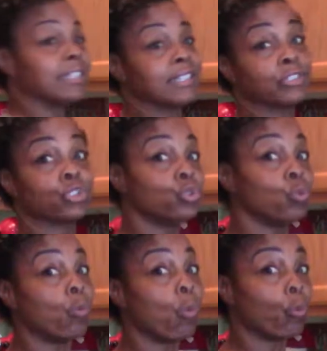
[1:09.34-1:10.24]

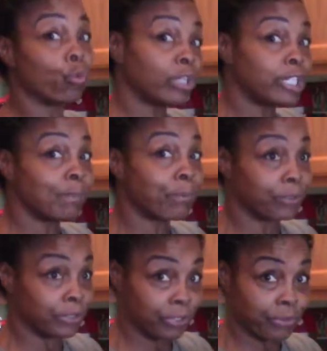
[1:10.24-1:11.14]
2 really
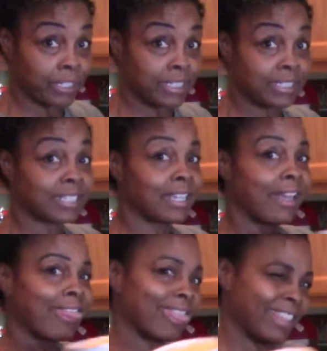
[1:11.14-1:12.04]
important ingredients:
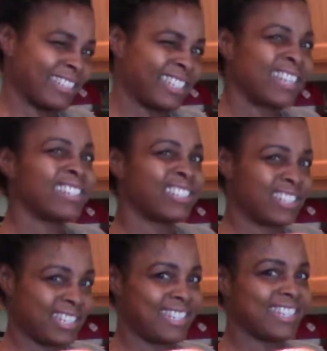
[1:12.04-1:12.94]
the cheddar
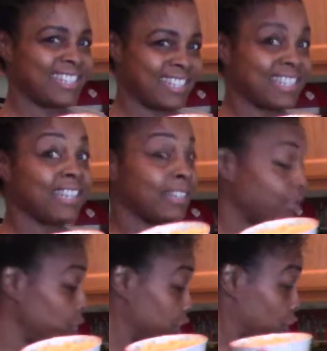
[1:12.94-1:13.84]
cheese,
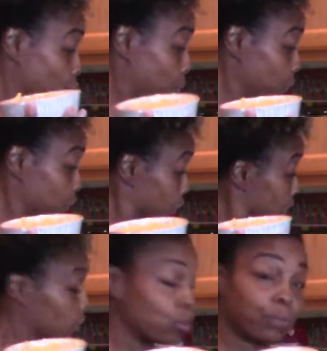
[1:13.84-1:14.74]
which is
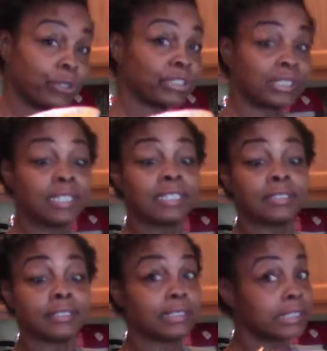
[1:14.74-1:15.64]
super
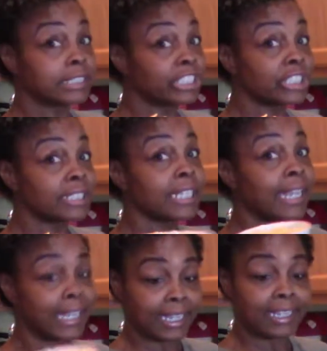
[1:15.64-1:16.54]
delicious
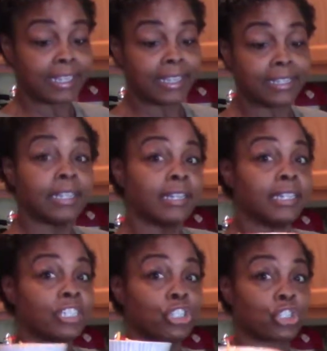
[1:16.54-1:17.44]
and
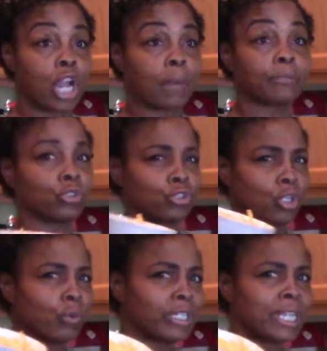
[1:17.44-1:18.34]
it's sharp. So you don't
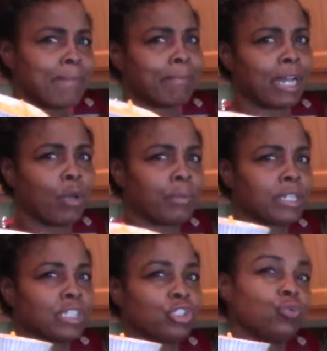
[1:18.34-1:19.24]
want to get mild
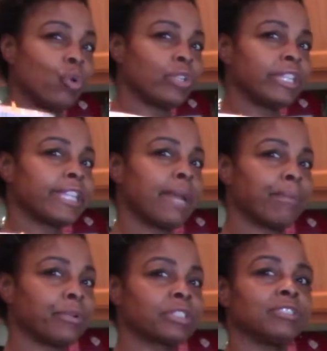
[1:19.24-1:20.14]
because you won't get that
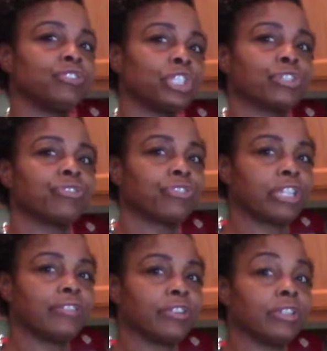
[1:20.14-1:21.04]
burst of cheddar
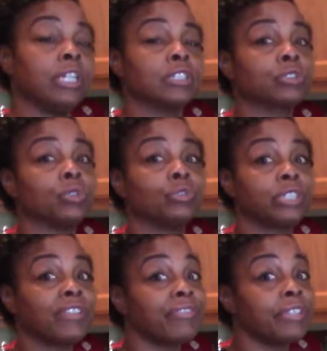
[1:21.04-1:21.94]
flavor. So
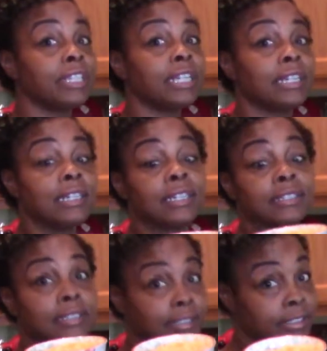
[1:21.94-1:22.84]
definitely
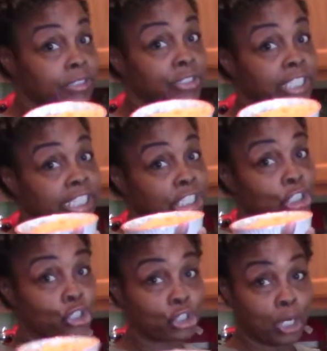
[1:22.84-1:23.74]
consider getting
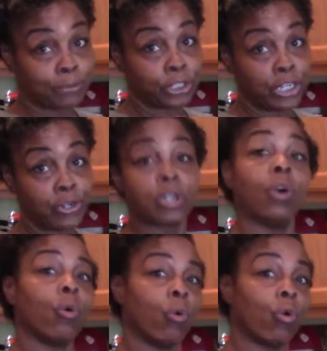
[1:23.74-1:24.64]
sharp cheddar,
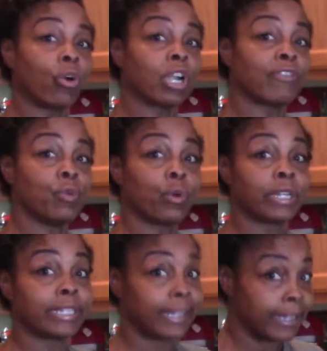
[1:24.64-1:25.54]
or if you want to
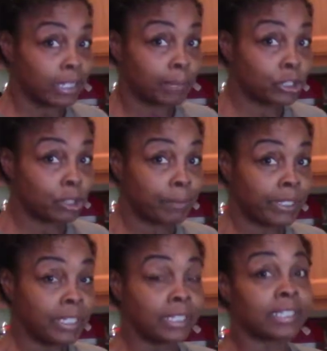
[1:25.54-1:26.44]
kick it up a little bit,
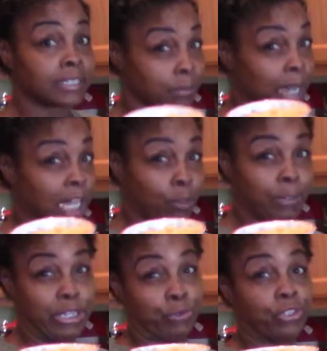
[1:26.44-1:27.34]
get some
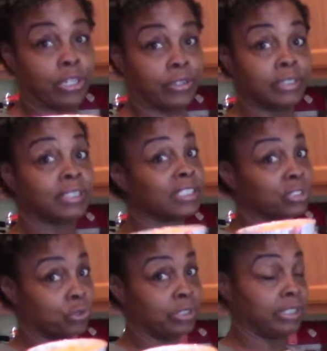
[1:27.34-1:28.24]
jalapeno cheddar. It's
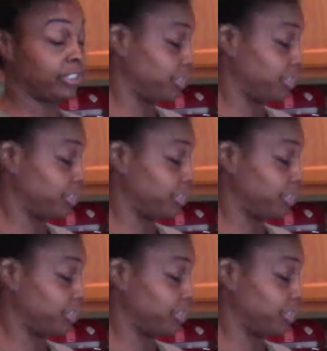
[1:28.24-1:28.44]
so delicious.